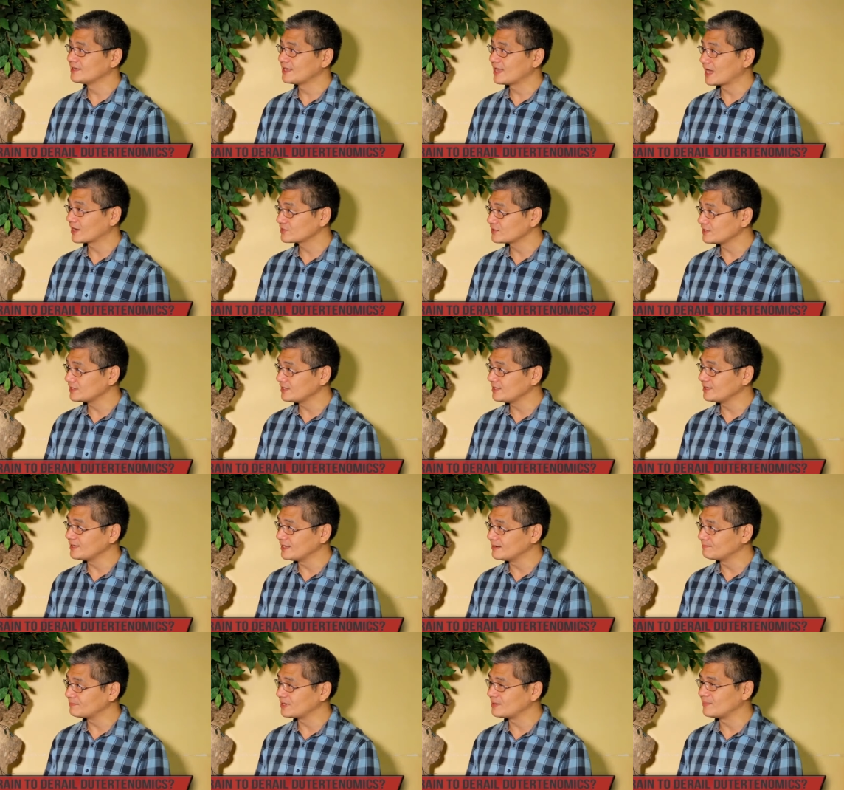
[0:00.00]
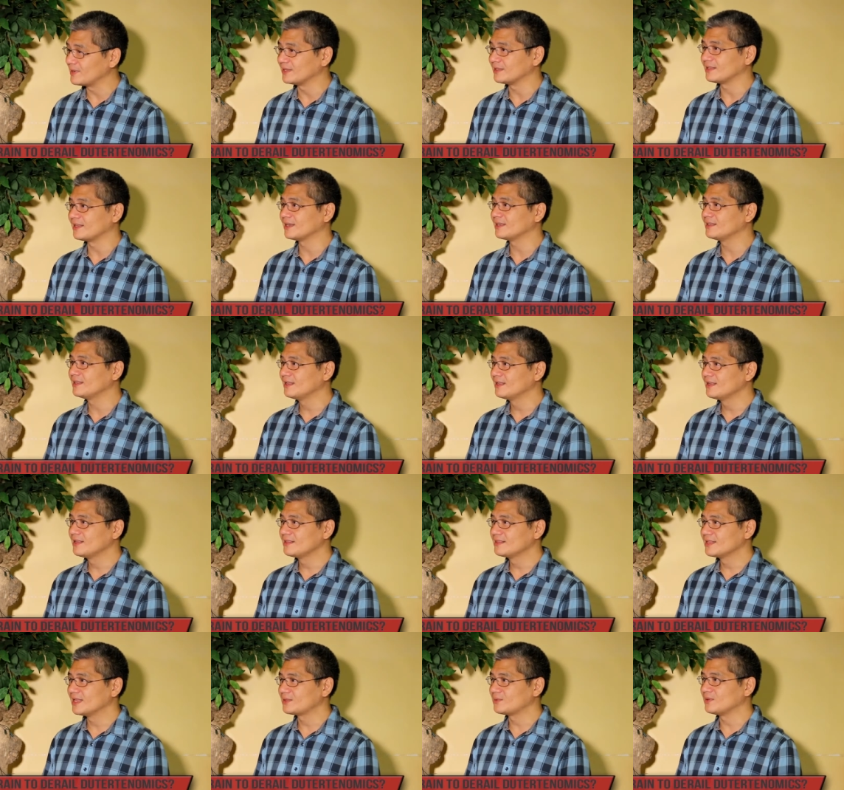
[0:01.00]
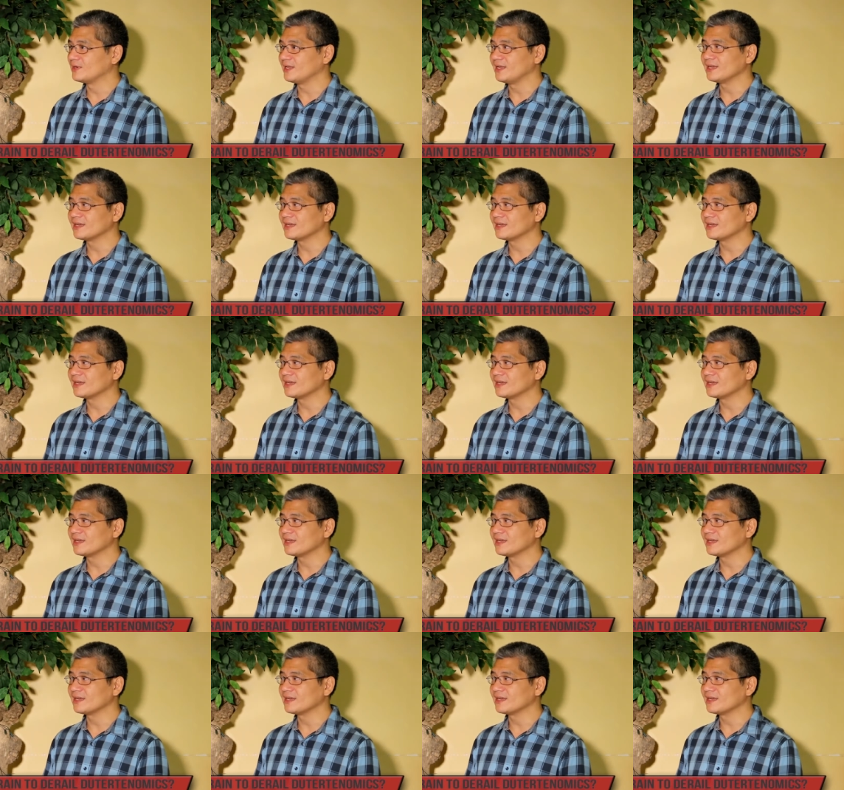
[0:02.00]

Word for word: actually implemented, that will